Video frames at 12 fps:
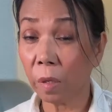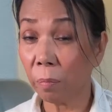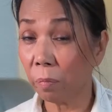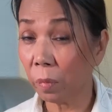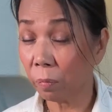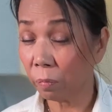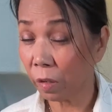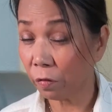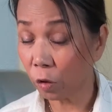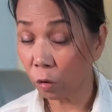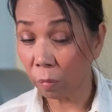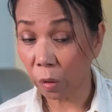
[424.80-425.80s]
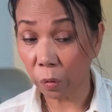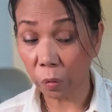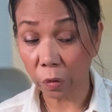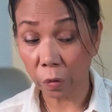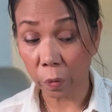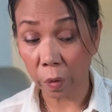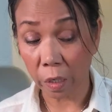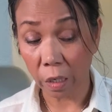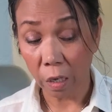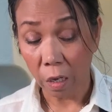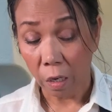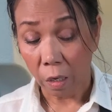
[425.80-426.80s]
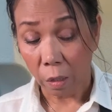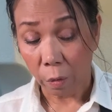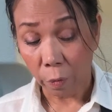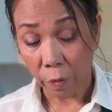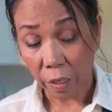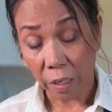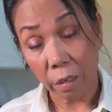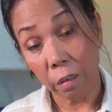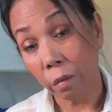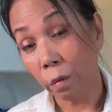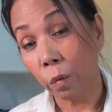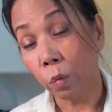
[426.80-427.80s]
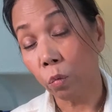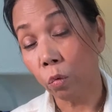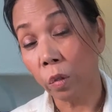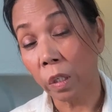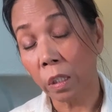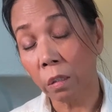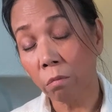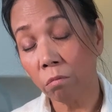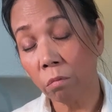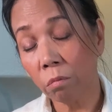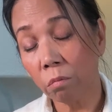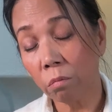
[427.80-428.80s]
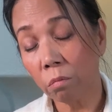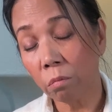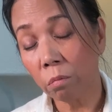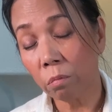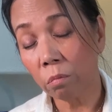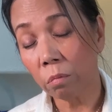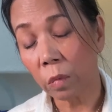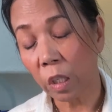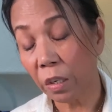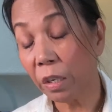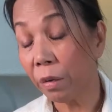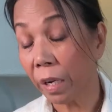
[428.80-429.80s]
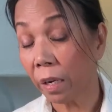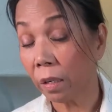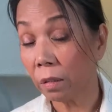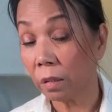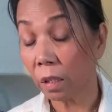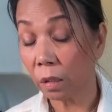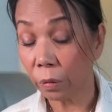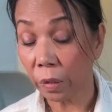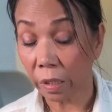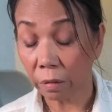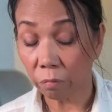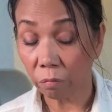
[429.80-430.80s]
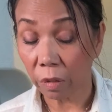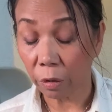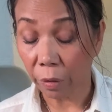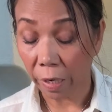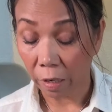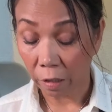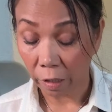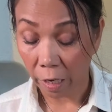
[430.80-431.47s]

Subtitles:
the full moons, or the or the New Year, the Lunar New Year.